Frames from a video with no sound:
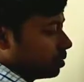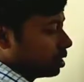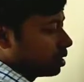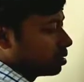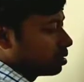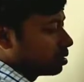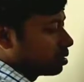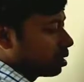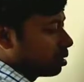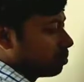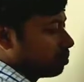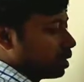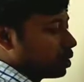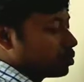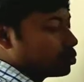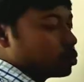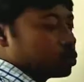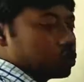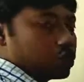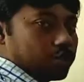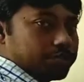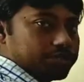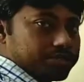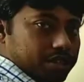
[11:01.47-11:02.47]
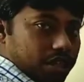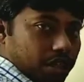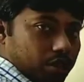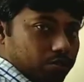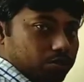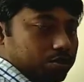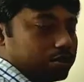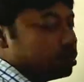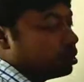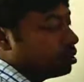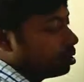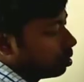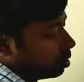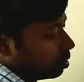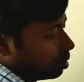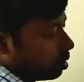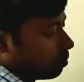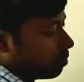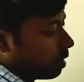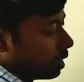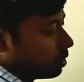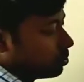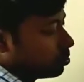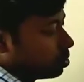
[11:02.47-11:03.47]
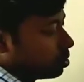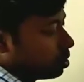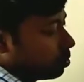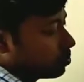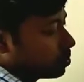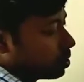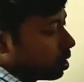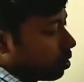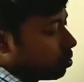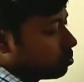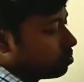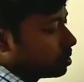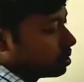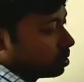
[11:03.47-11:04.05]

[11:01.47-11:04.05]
means velocity of sound. The velocity of sound